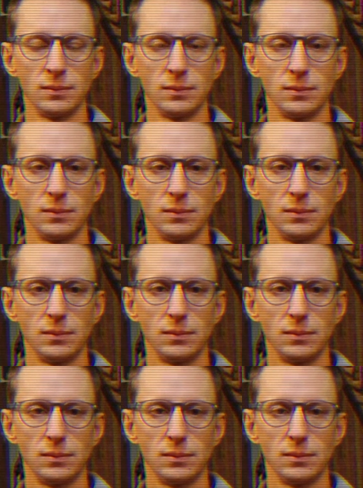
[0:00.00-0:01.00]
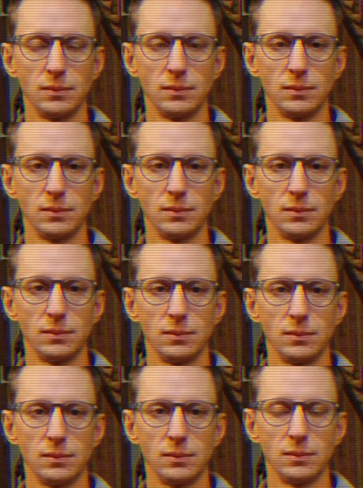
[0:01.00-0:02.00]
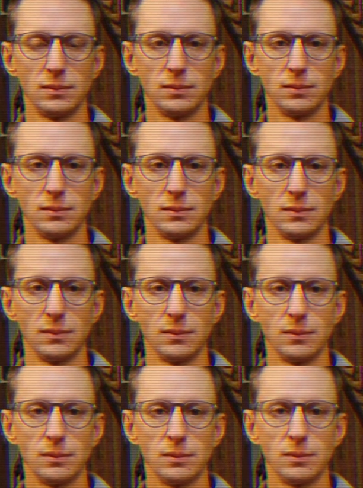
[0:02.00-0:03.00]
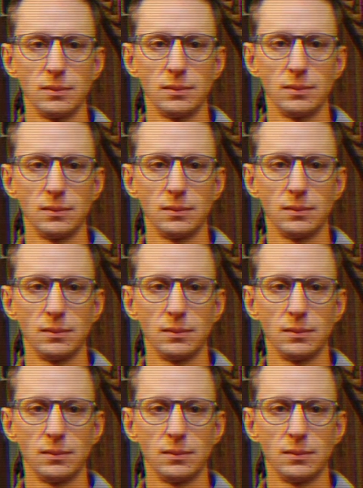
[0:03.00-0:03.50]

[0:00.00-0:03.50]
This person isn't speaking.